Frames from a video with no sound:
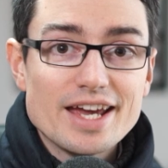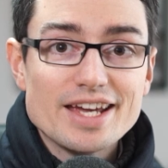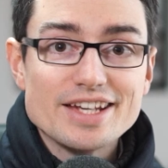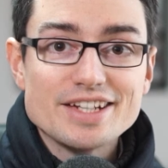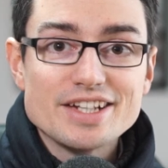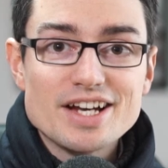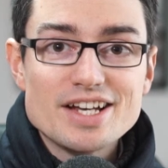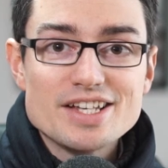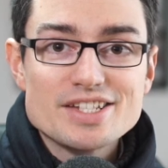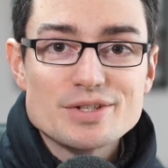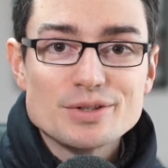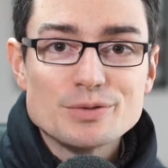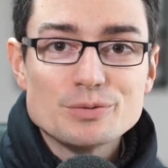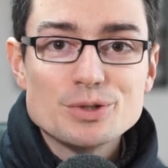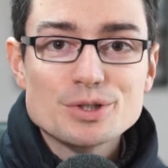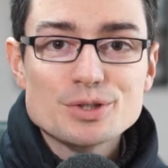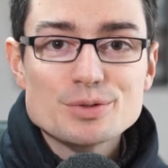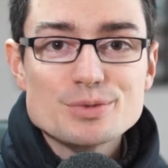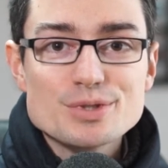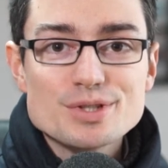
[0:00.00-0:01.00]
Hey guys, and
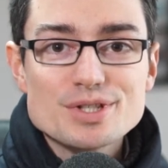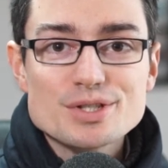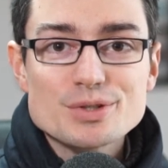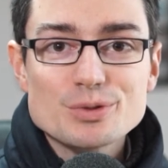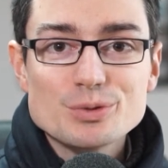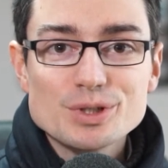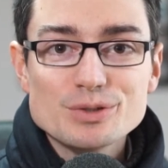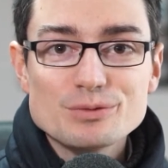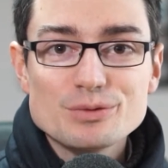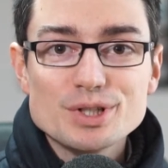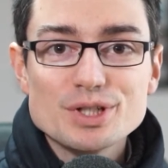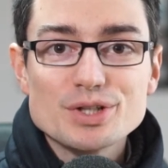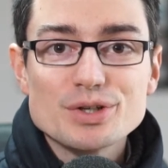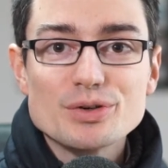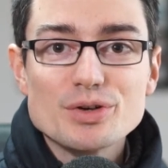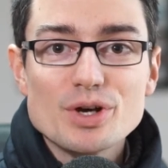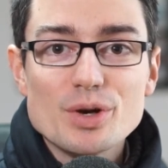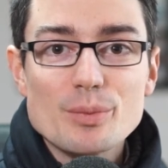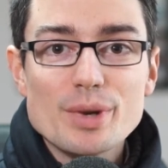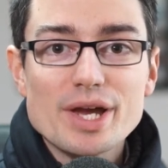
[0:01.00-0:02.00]
welcome to this quick
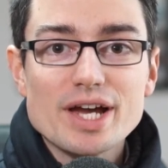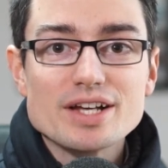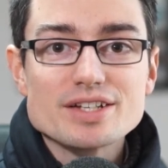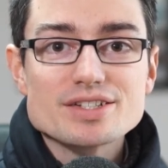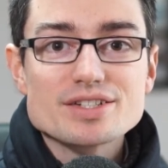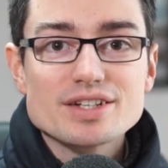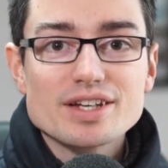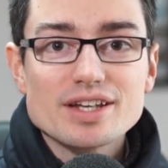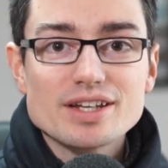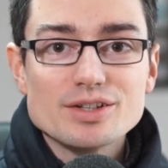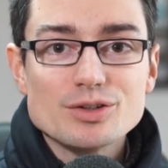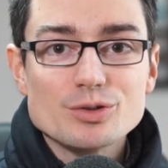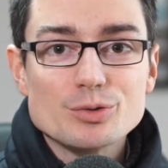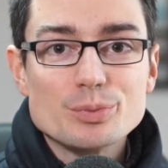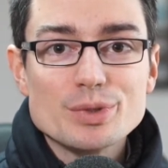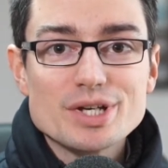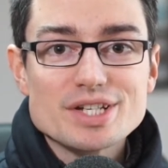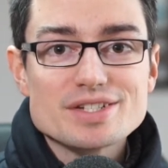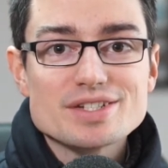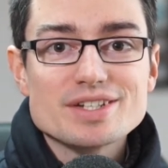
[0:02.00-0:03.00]
video about your
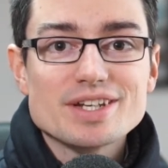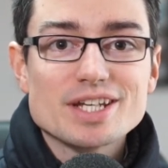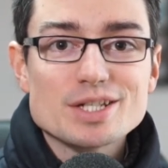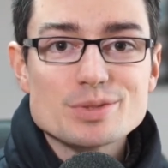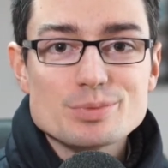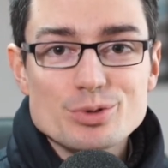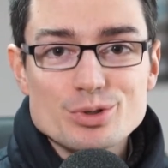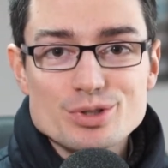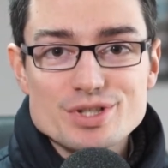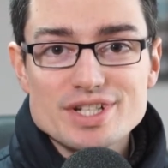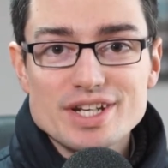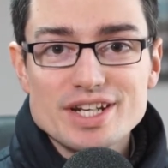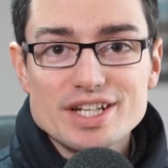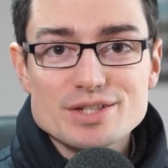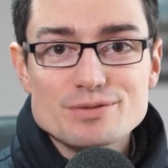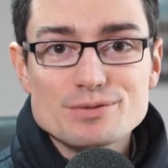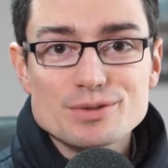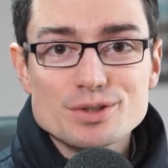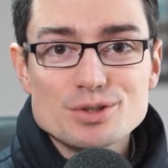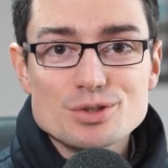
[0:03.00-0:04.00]
best export
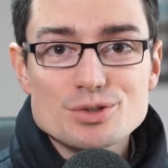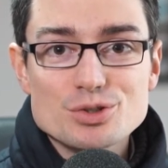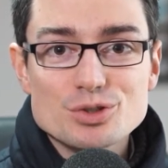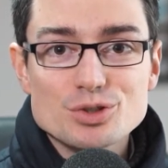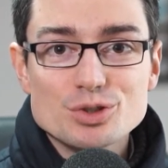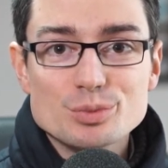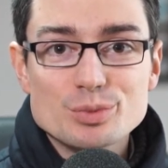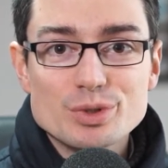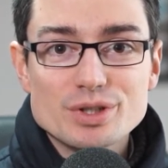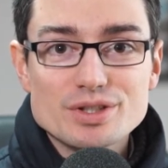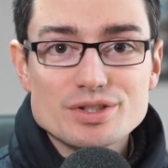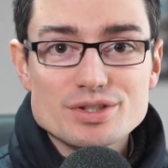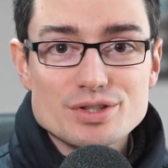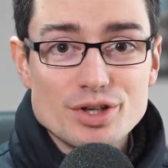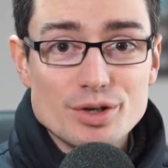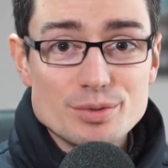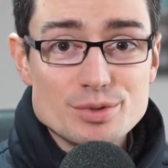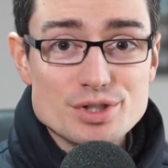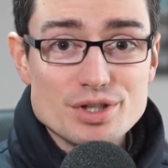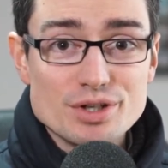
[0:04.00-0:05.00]
settings for YouTube.
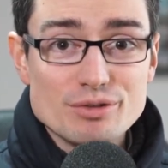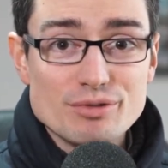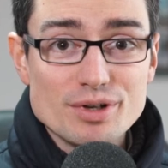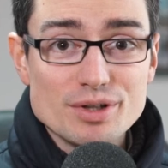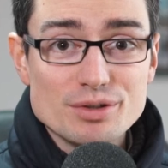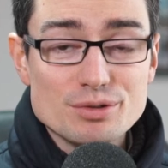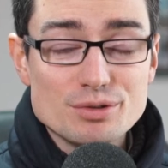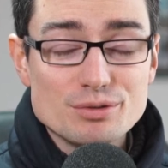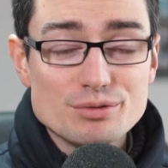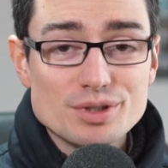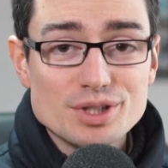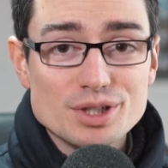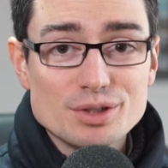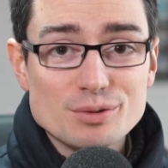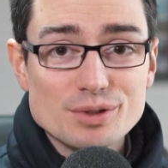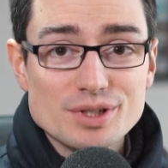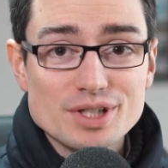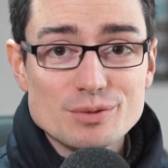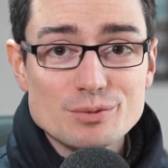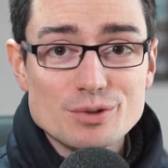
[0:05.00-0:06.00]
So I'm just going to run through really
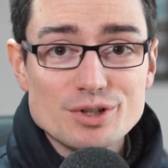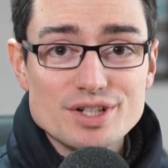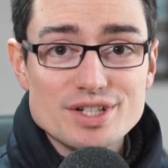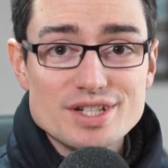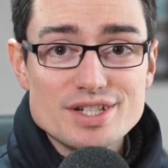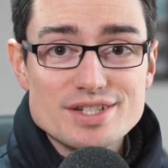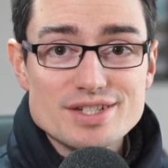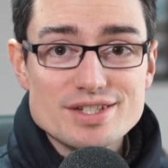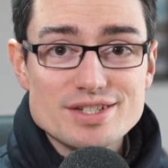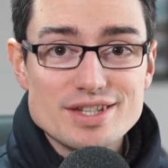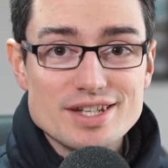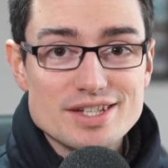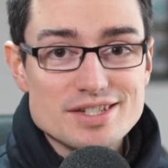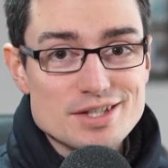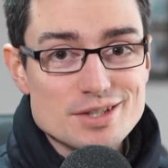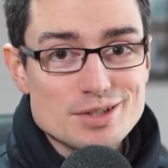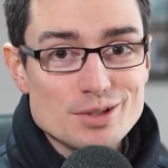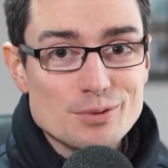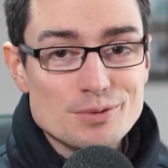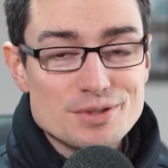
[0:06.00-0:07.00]
quickly what it is. There's a
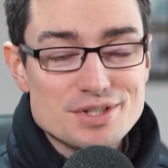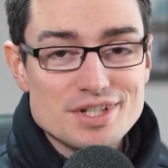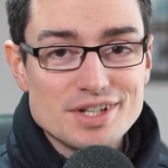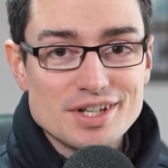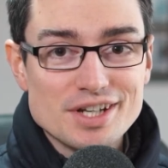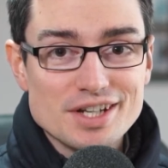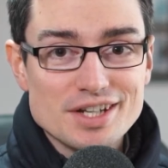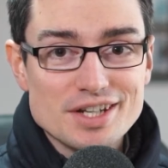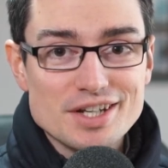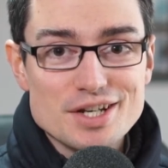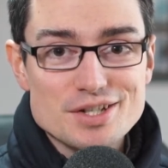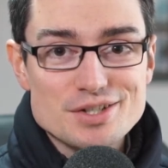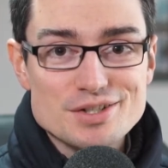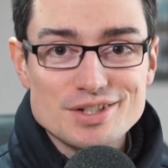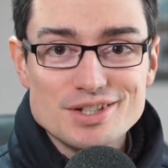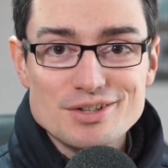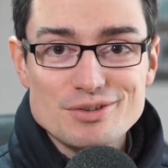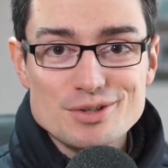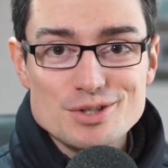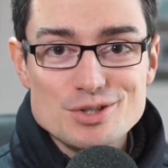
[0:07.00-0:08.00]
slow internet
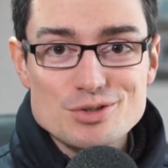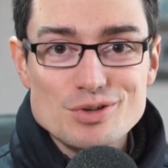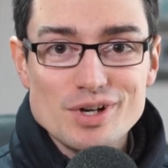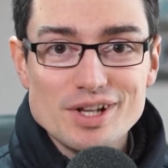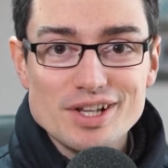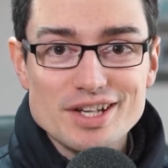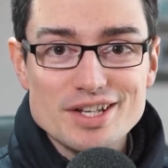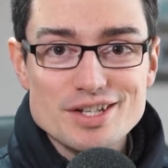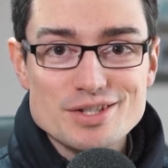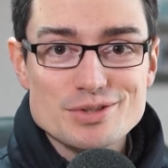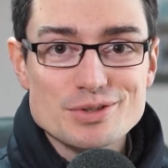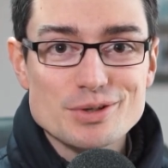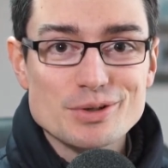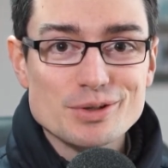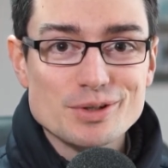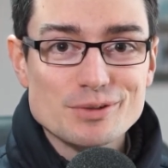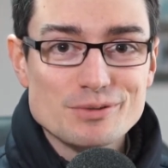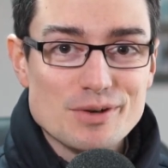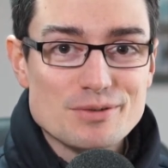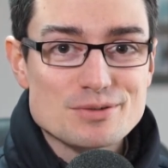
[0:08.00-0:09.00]
connection here in Australia, so
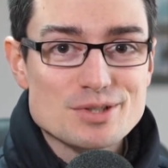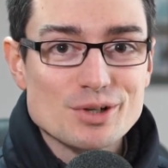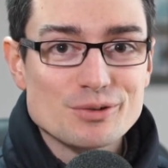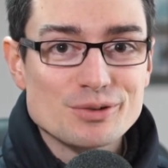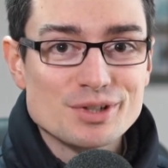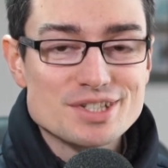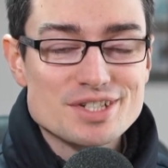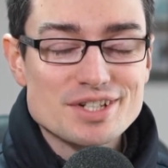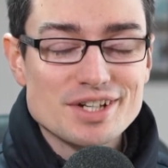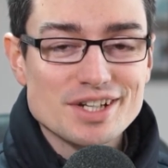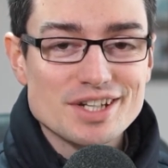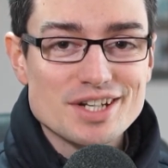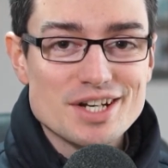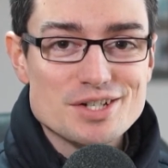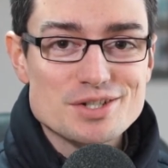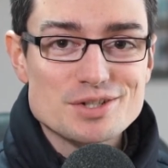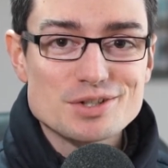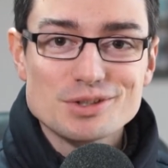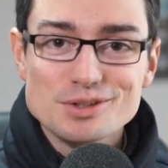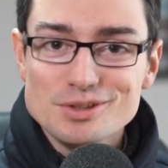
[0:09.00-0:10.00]
if you have a slow internet
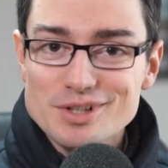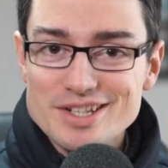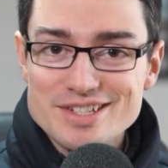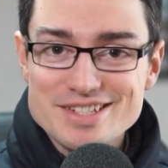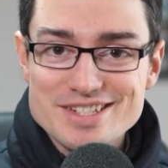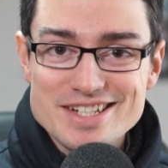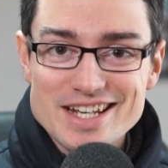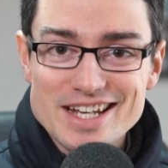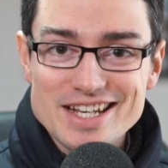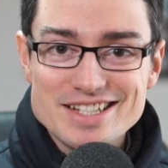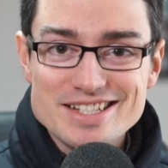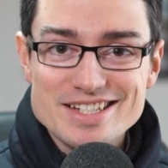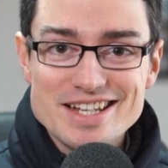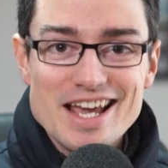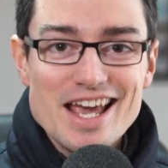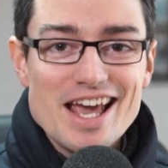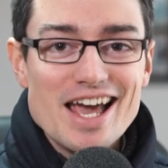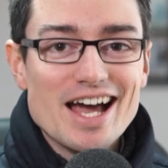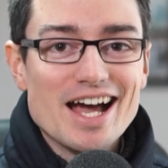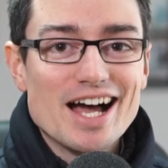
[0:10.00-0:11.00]
connection, you'll understand.
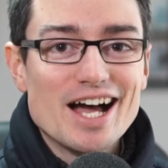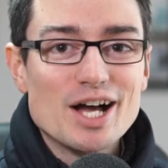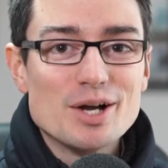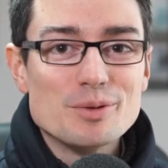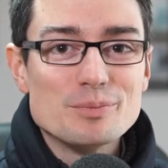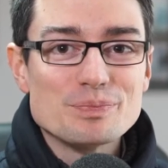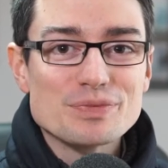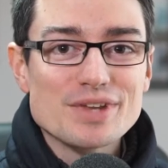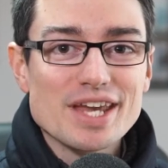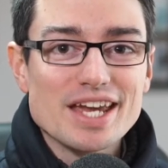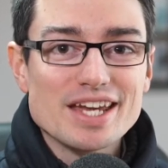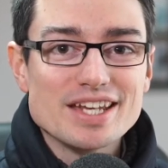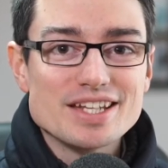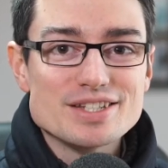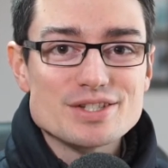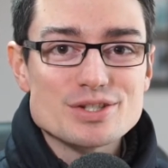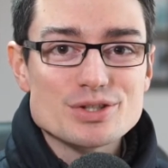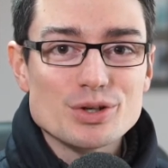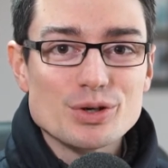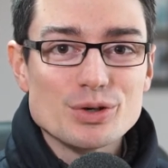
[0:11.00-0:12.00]

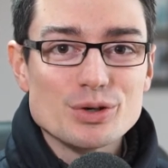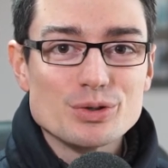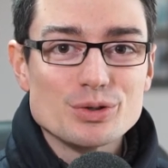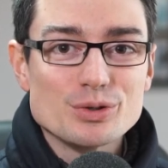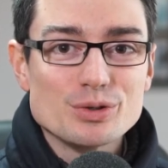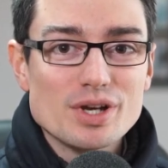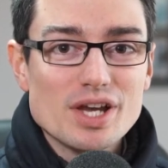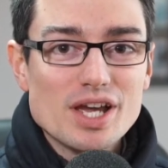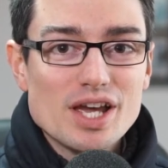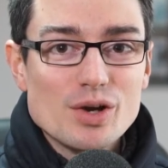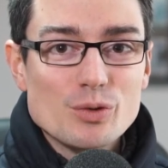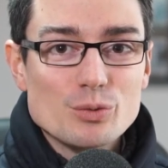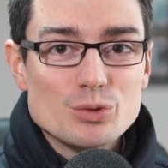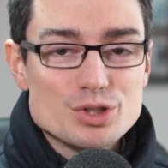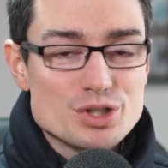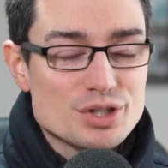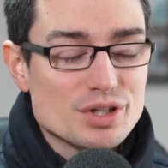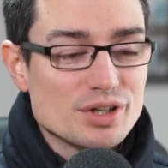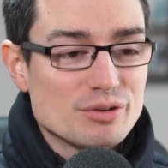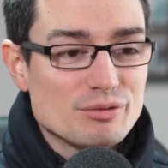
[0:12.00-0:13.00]
And so we're
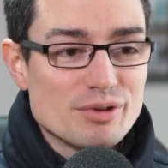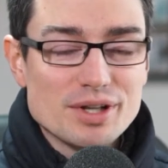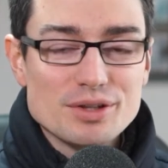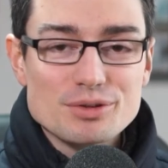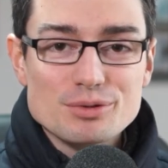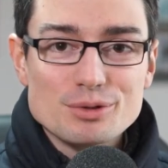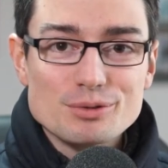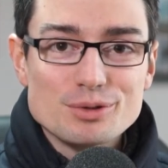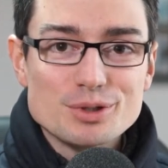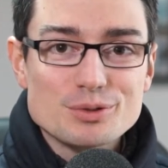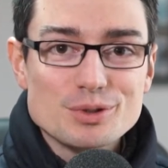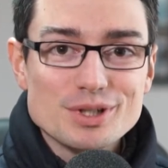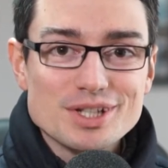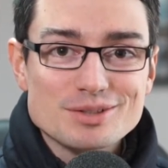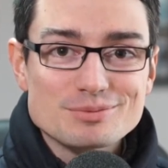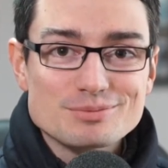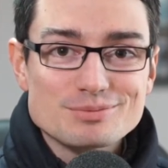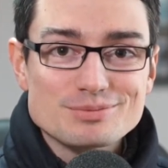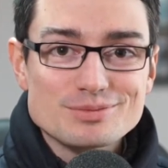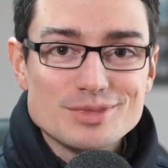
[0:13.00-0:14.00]
just going to run through it real
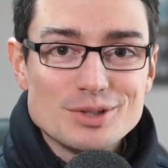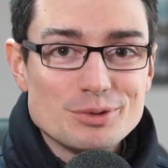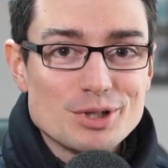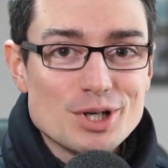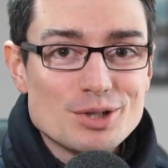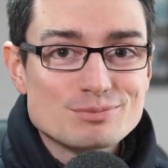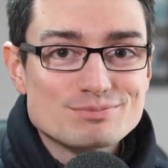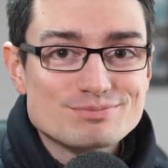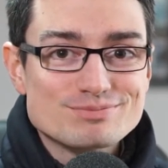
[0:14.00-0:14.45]
quick. Here we go.